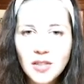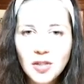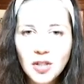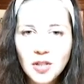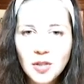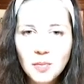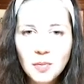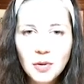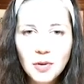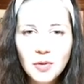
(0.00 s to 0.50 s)

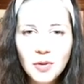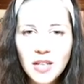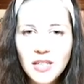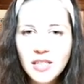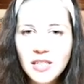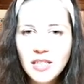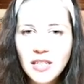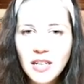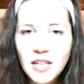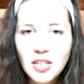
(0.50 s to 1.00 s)
Just
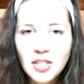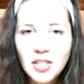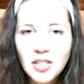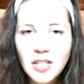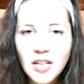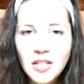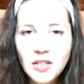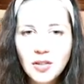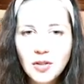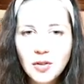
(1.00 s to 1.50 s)
procrastination,
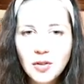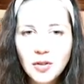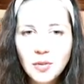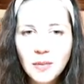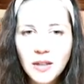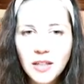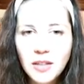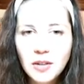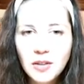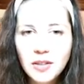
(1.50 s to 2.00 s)
and due to
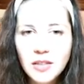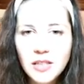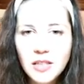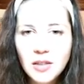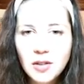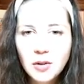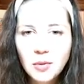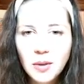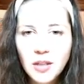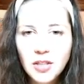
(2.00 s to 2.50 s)
my current
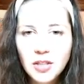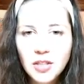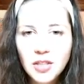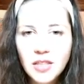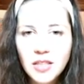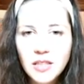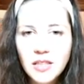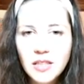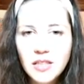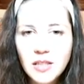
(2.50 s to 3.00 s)
situation,
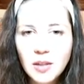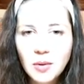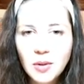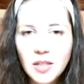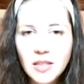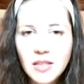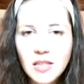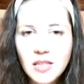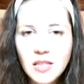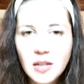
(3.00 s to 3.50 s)
it is so
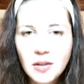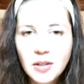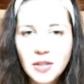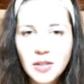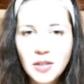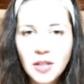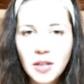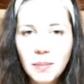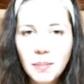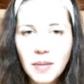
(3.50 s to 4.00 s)
necessary
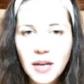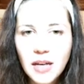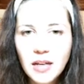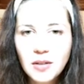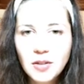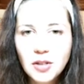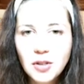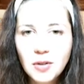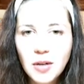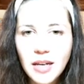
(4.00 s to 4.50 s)
to come back
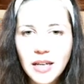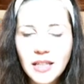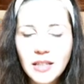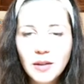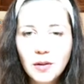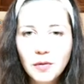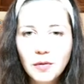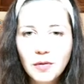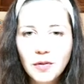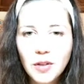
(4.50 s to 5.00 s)
on track in
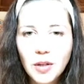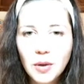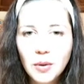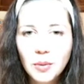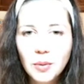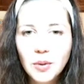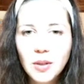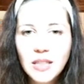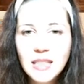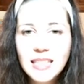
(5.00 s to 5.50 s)
the
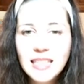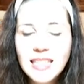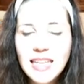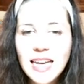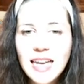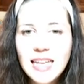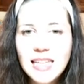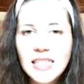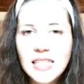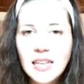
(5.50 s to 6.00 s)
flow.
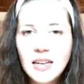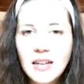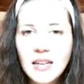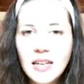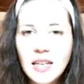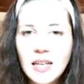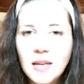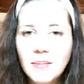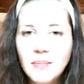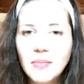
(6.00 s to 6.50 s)

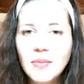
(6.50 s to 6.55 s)
Anxiety.